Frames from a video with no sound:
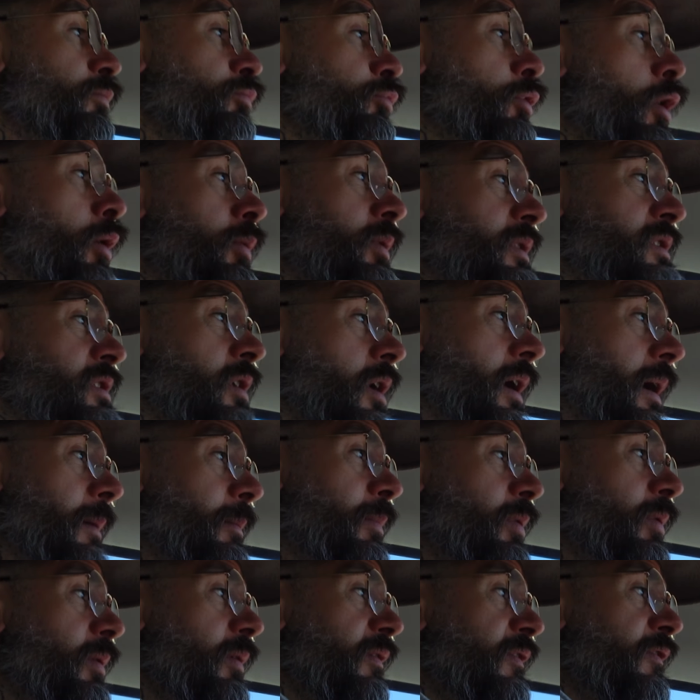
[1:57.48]
prototype
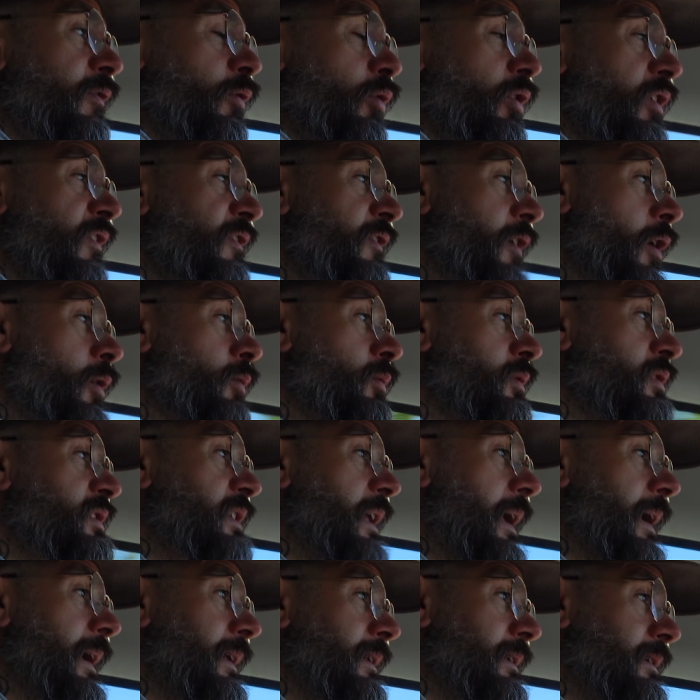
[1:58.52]
for the phone
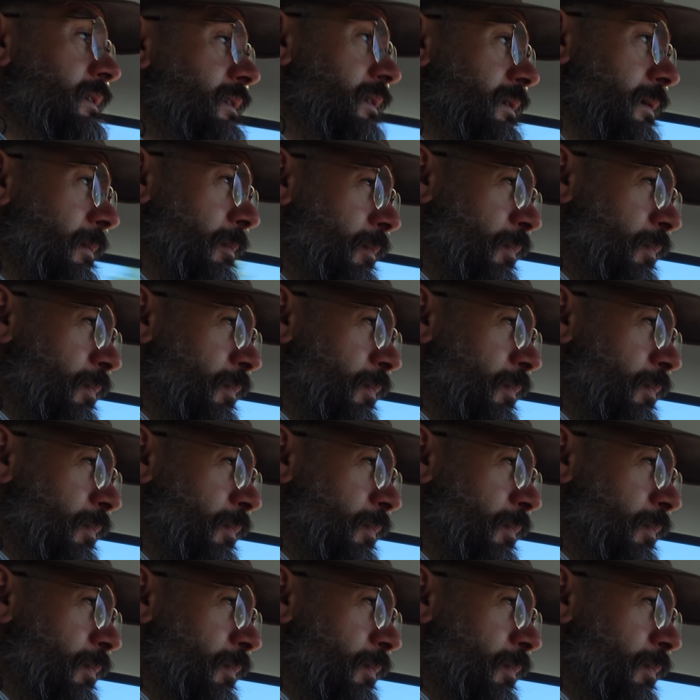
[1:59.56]
stand